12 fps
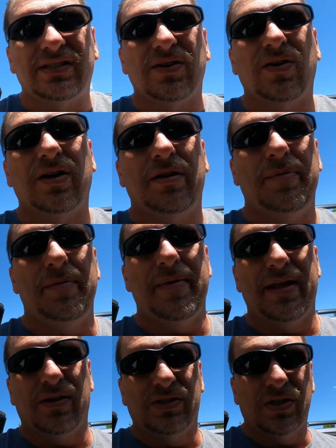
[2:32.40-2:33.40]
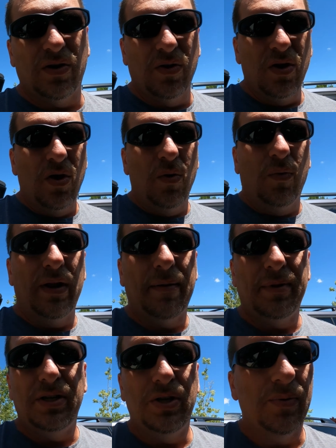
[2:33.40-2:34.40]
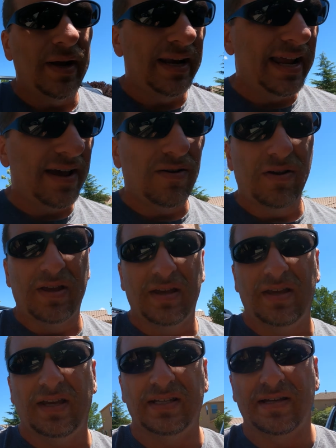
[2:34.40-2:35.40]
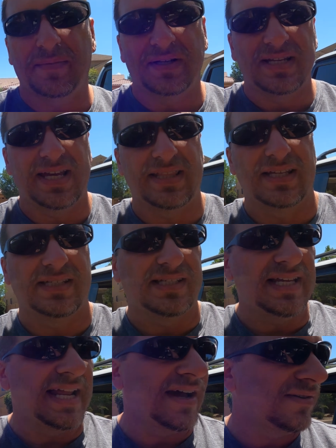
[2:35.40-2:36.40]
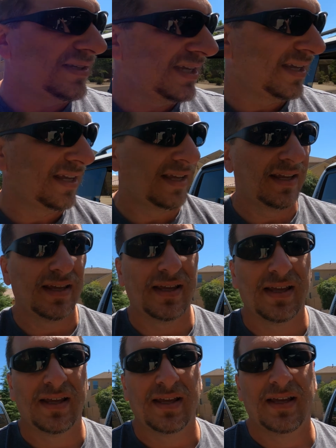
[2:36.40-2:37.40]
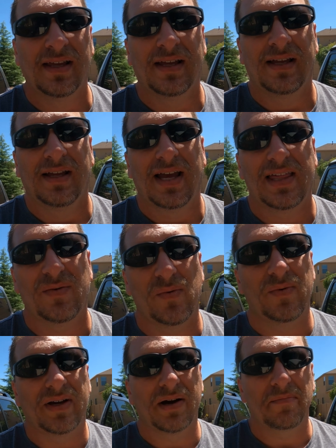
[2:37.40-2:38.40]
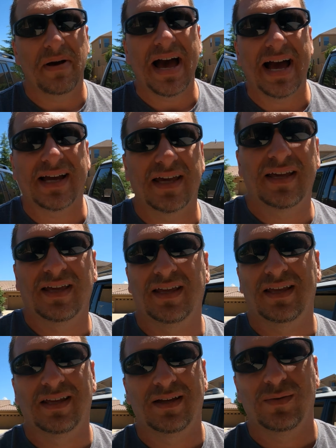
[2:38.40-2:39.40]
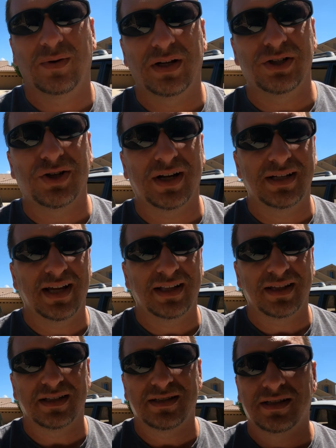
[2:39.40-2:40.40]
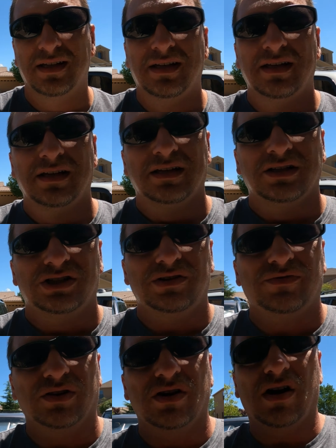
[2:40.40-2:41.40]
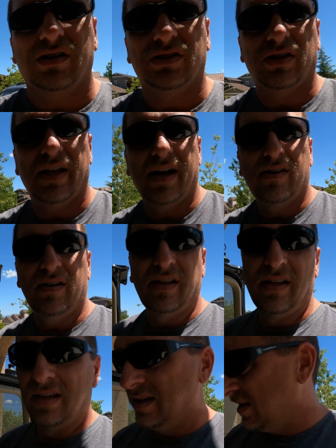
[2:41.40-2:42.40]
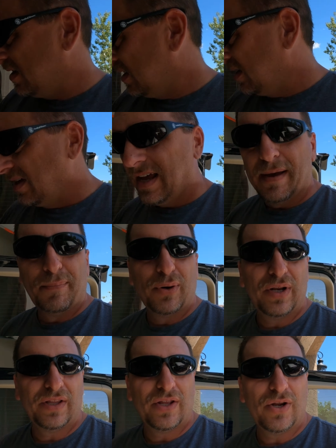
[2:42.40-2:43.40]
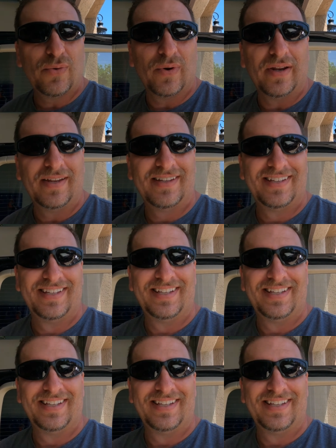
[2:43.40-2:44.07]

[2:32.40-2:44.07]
It's all gonna be metal. So what I'm gonna do right now is I'm gonna take this seat out, and then when we come back, we're gonna try and take this shifter console out and put in the new one.